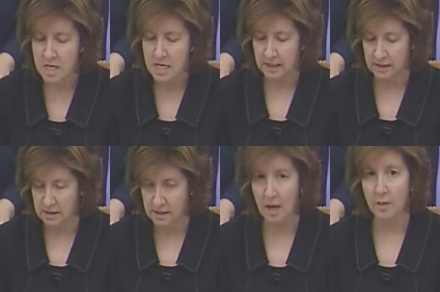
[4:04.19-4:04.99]
In
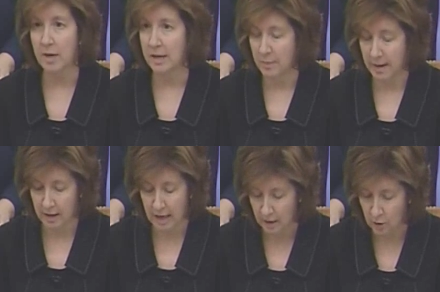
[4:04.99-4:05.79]
sum, and
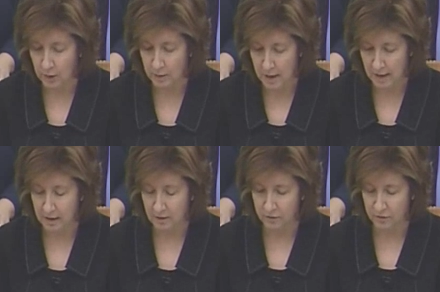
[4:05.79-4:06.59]
echoing
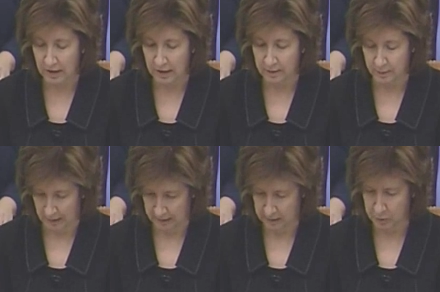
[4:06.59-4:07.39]
many of
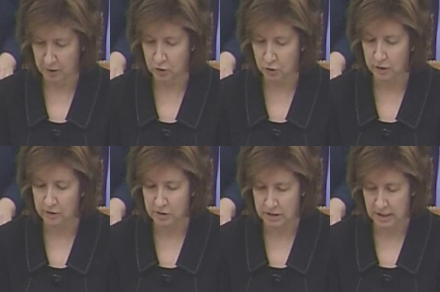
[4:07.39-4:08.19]
the speakers
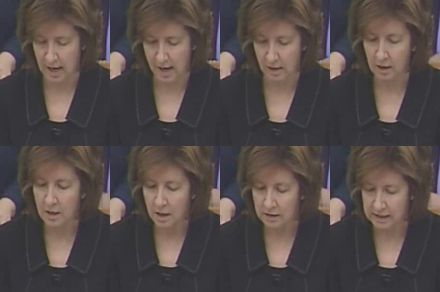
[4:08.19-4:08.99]
earlier today,
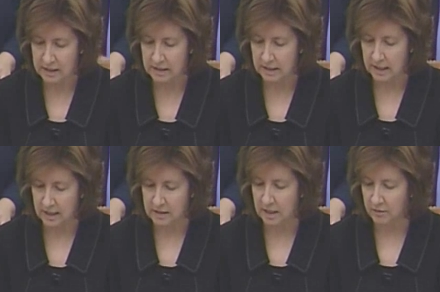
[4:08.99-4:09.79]
unless the
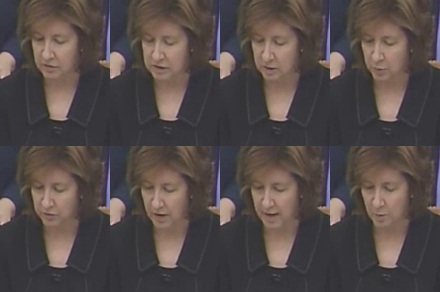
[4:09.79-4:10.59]
DDS levels can
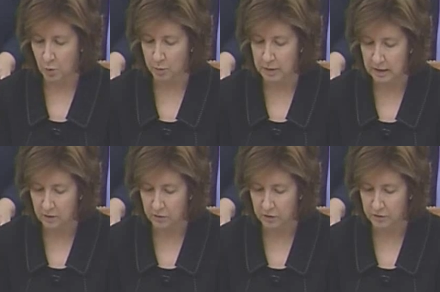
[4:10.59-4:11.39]
provide a more
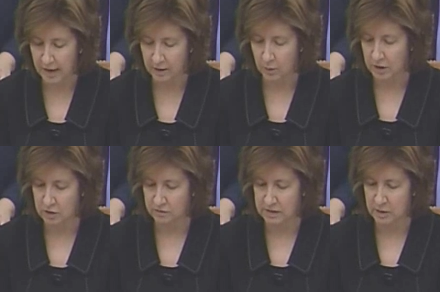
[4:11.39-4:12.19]
meaningful
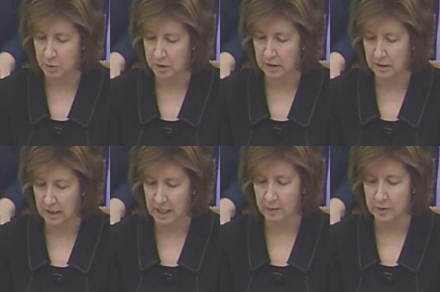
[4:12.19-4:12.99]
evaluation of disability
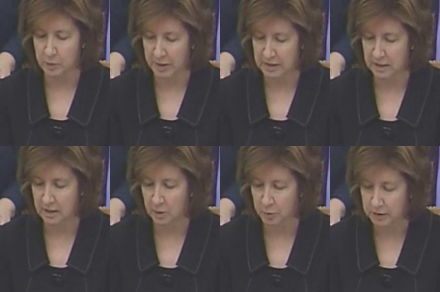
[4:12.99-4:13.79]
claims based on
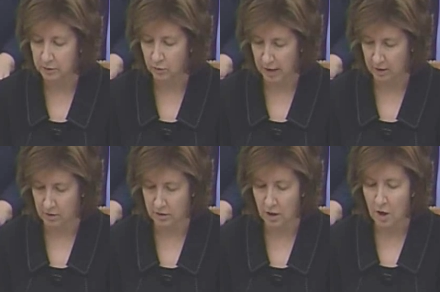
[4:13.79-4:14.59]
a complete
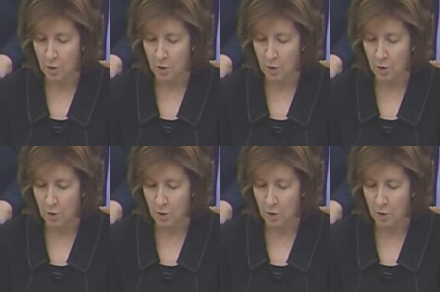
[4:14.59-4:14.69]
record,